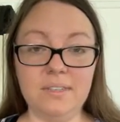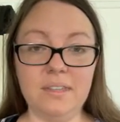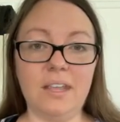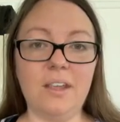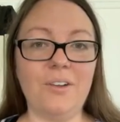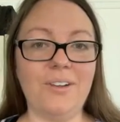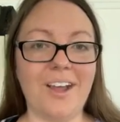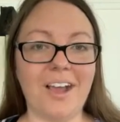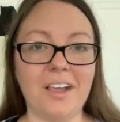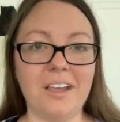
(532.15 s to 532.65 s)
Like,
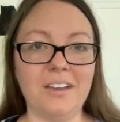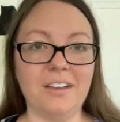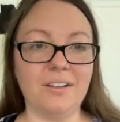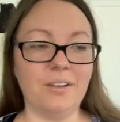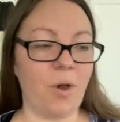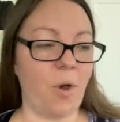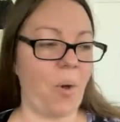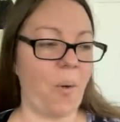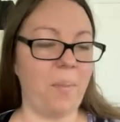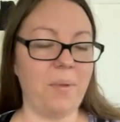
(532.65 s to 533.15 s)
you're not gonna
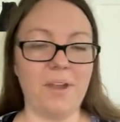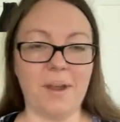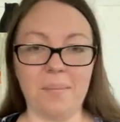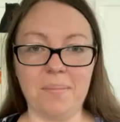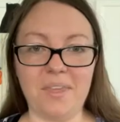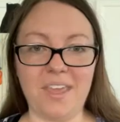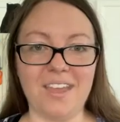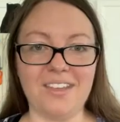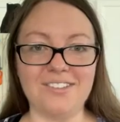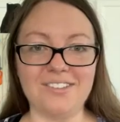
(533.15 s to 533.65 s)
open up
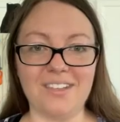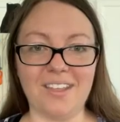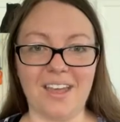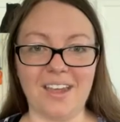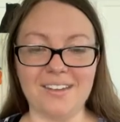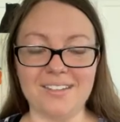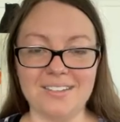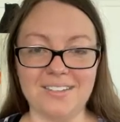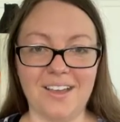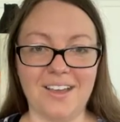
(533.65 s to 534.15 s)
the
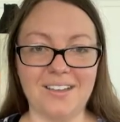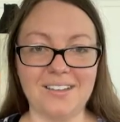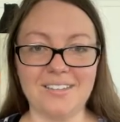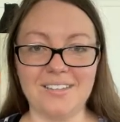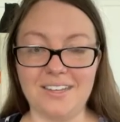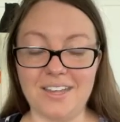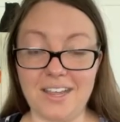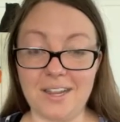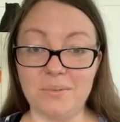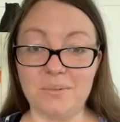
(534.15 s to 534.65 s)
enchilada sauce
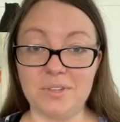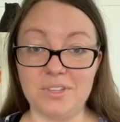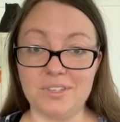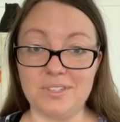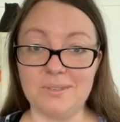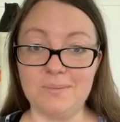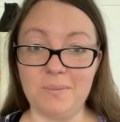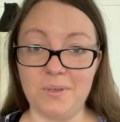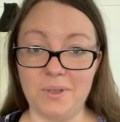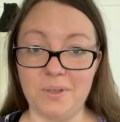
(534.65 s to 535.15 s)
and eat it with a
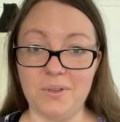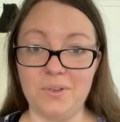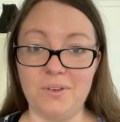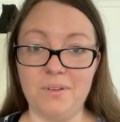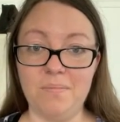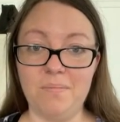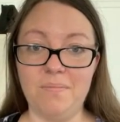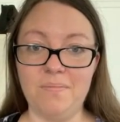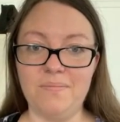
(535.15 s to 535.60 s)
spoon.